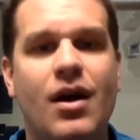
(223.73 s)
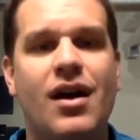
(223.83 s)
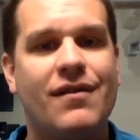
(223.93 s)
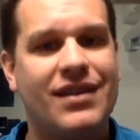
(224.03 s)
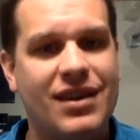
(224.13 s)

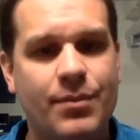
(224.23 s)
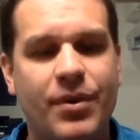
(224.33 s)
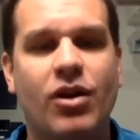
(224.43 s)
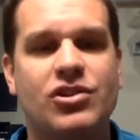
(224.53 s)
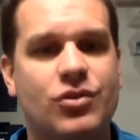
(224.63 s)
of keeping
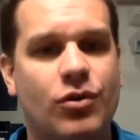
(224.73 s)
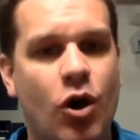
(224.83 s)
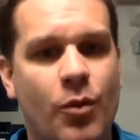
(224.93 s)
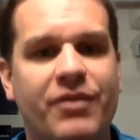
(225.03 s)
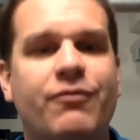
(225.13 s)
our store
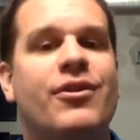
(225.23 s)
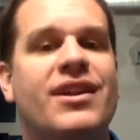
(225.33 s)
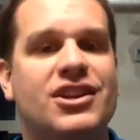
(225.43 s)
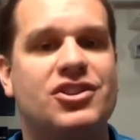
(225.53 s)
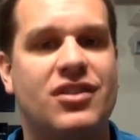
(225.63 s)
open for an
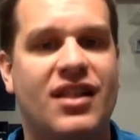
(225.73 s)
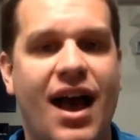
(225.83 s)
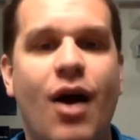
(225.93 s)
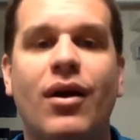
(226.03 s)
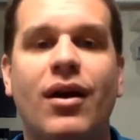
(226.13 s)
additional
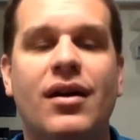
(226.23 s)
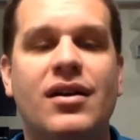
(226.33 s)
hour.